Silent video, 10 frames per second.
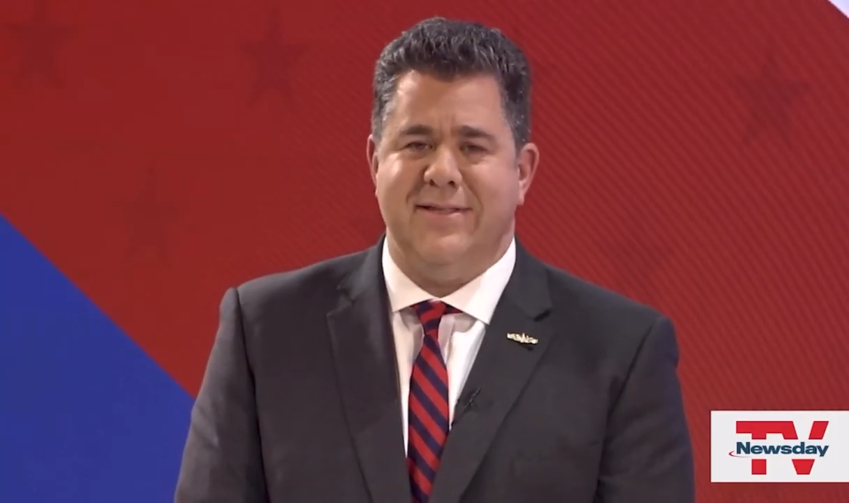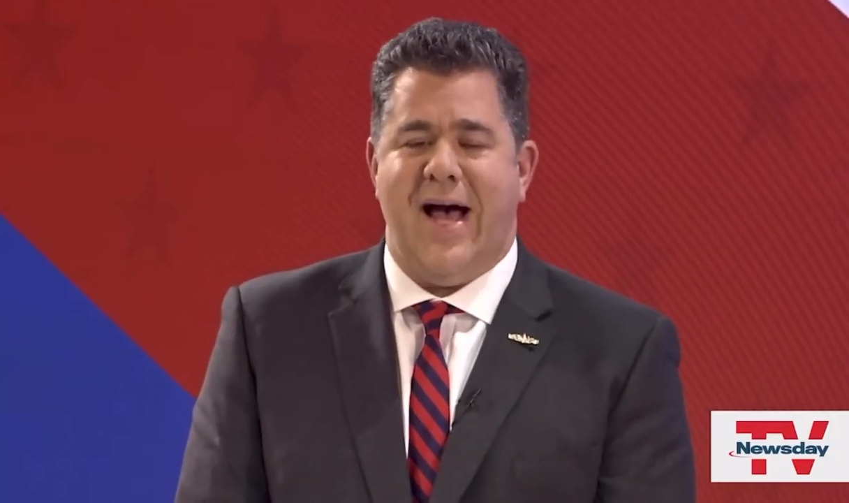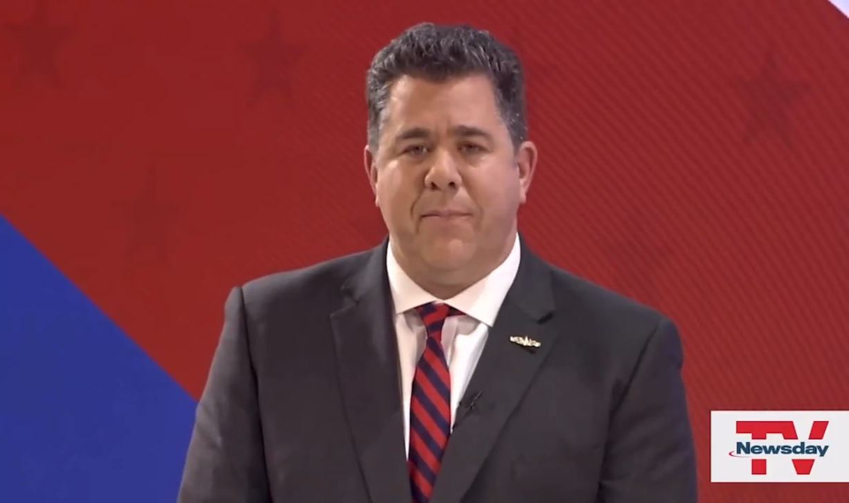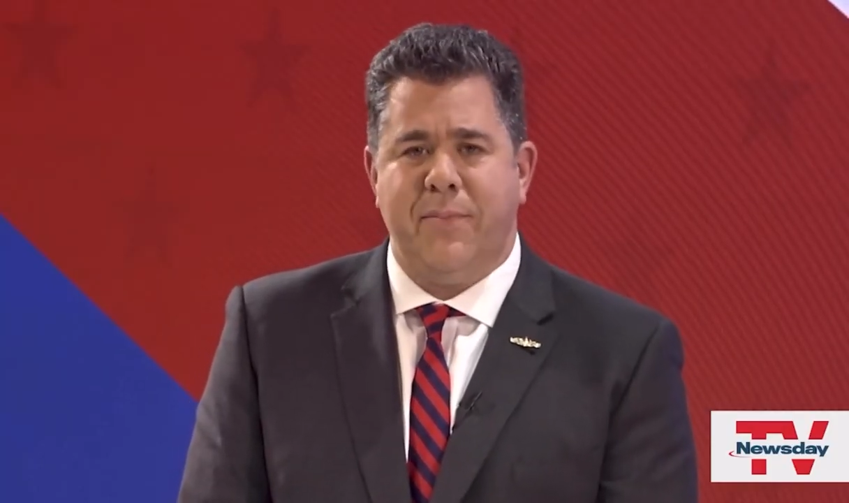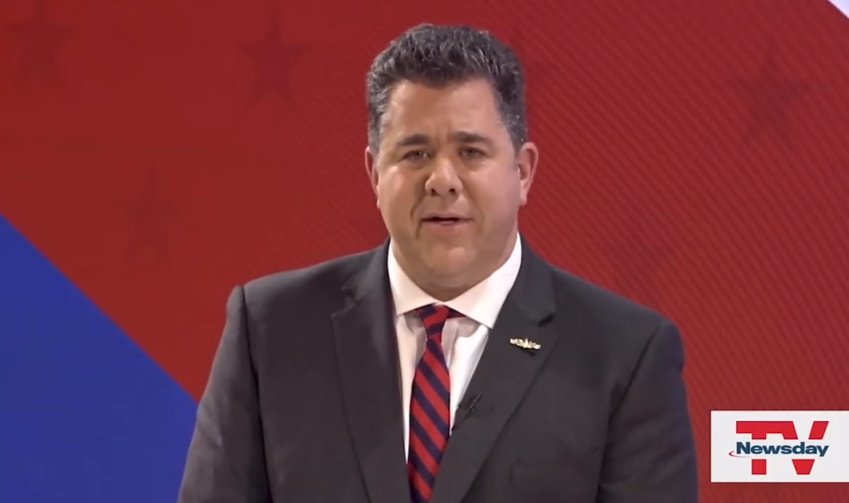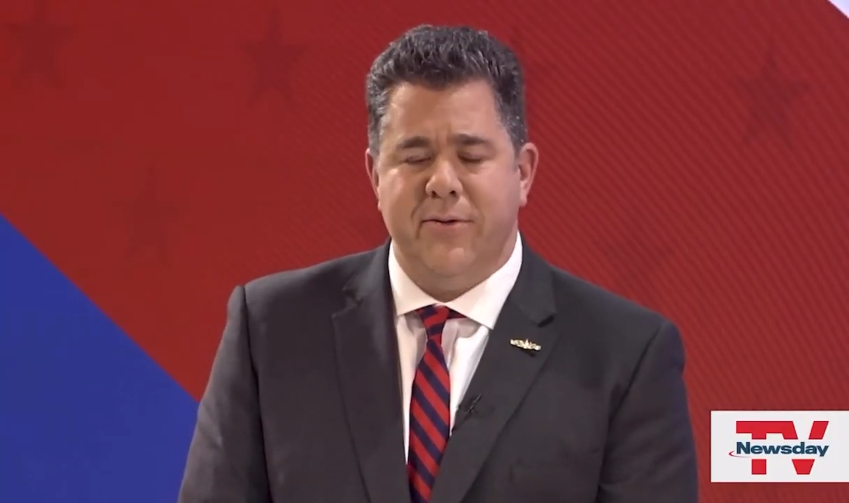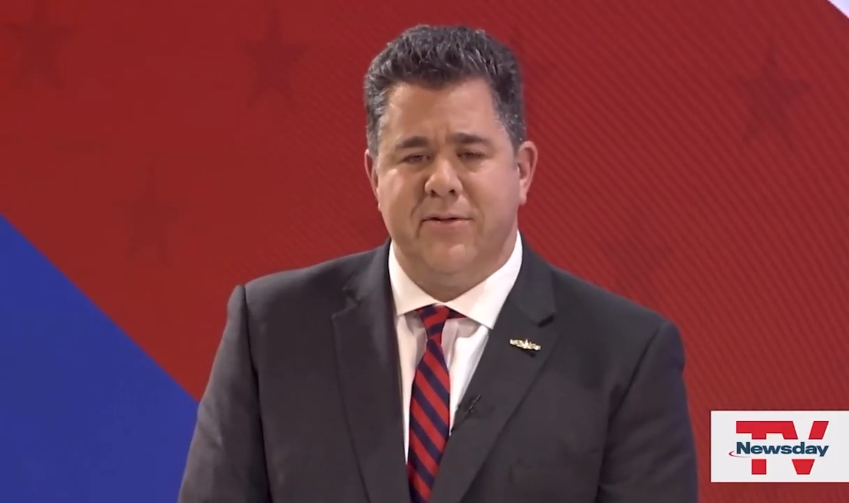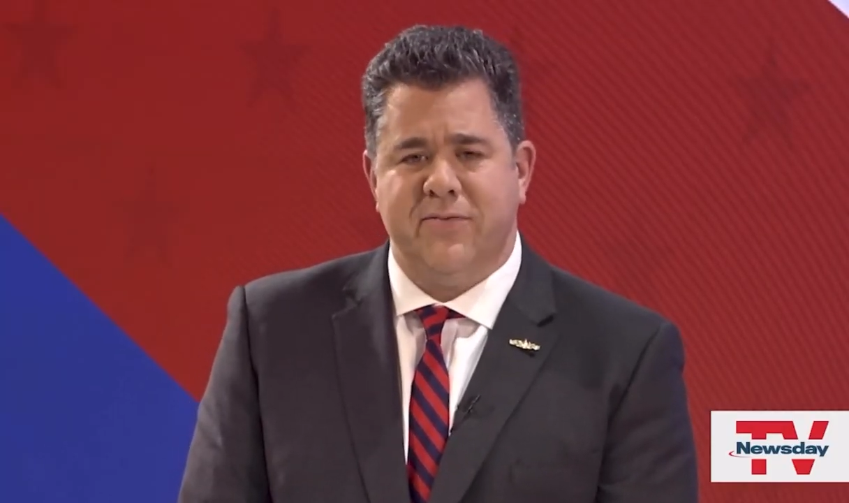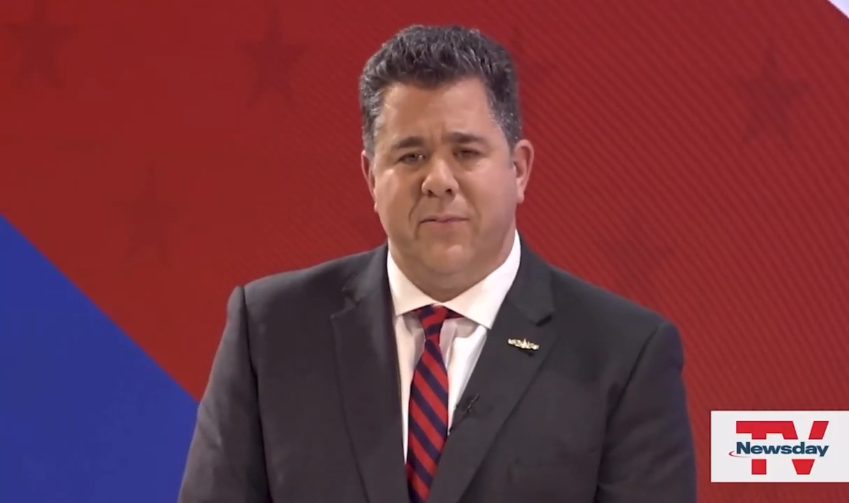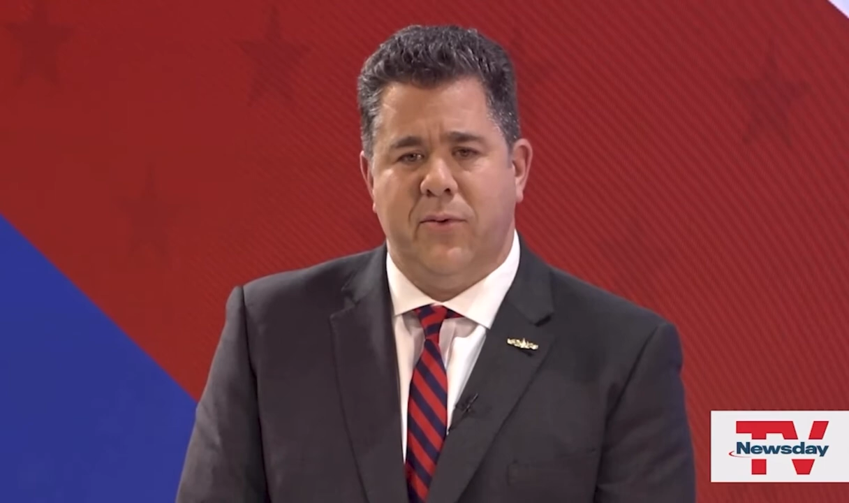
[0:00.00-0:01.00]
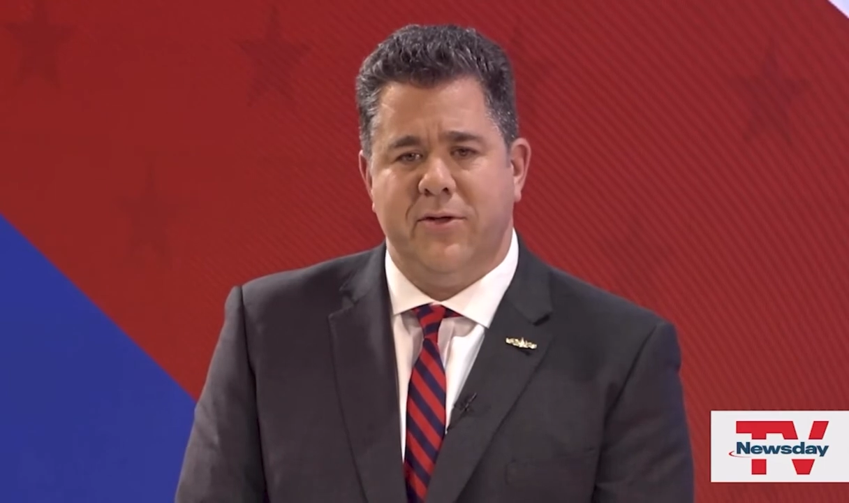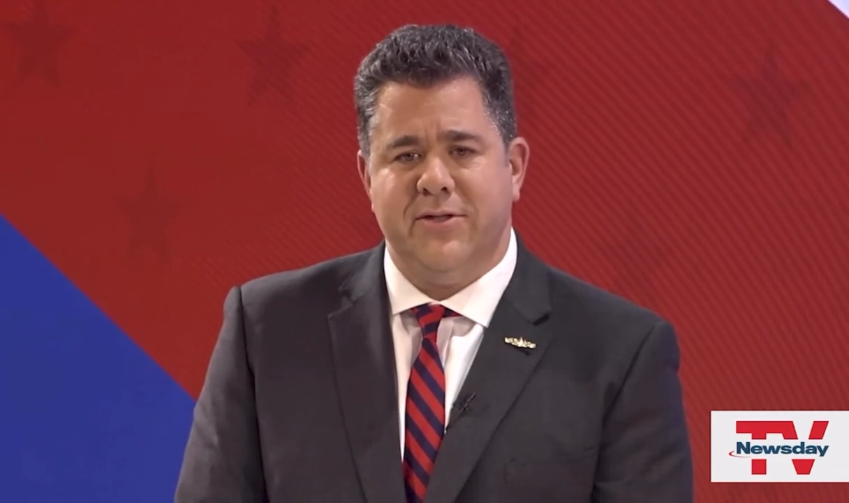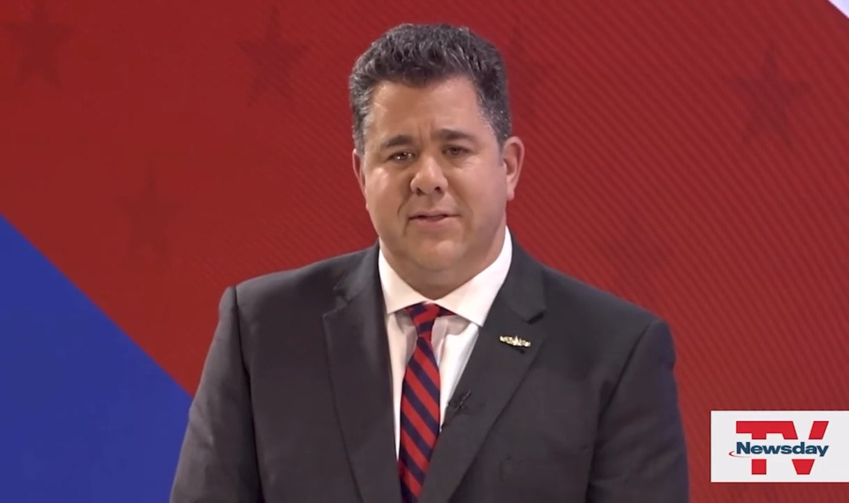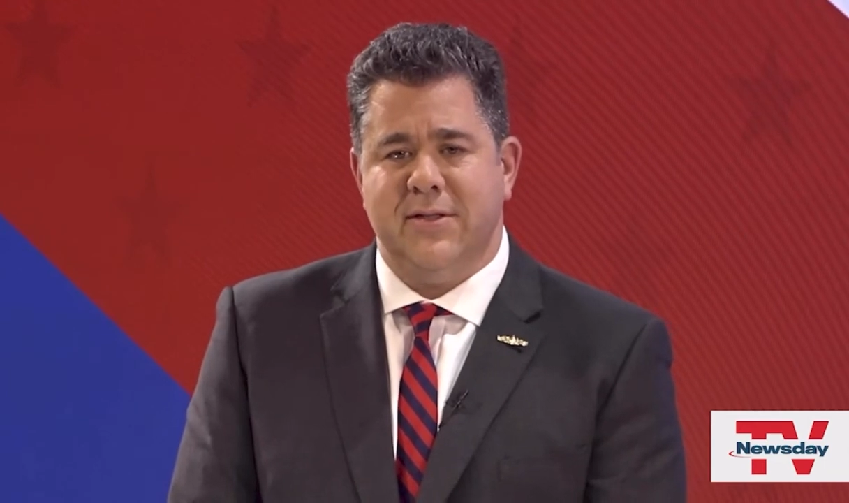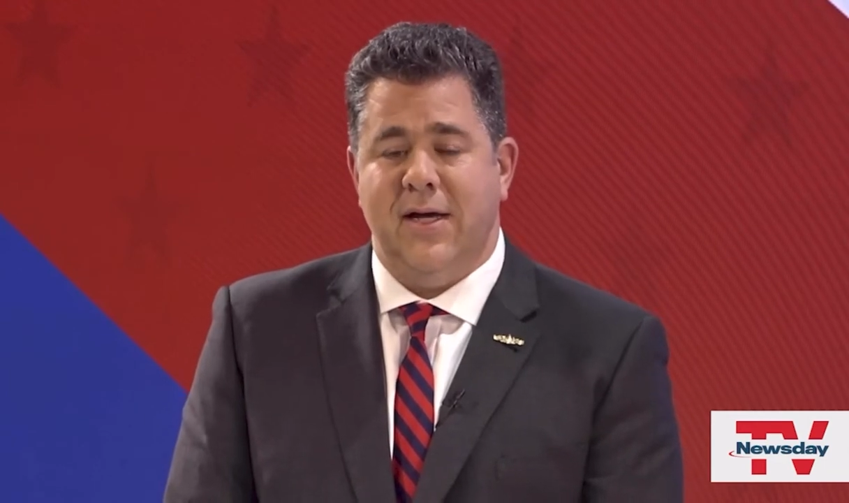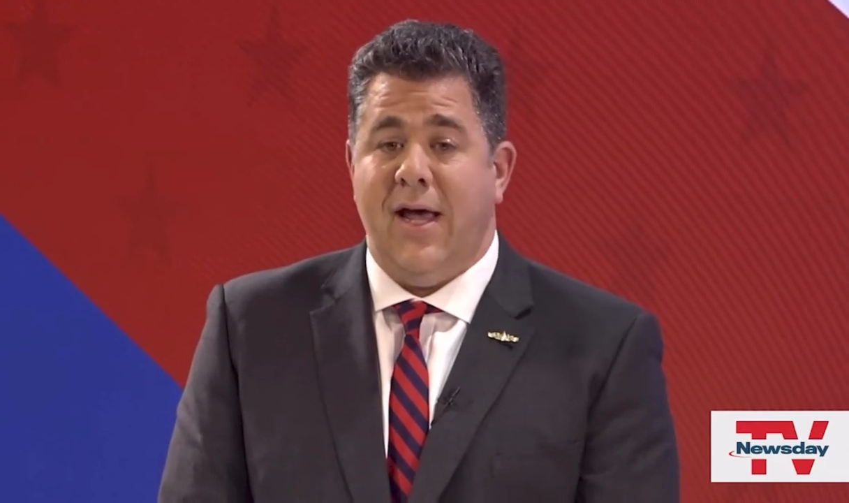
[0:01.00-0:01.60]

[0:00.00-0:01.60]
not be used for abortions,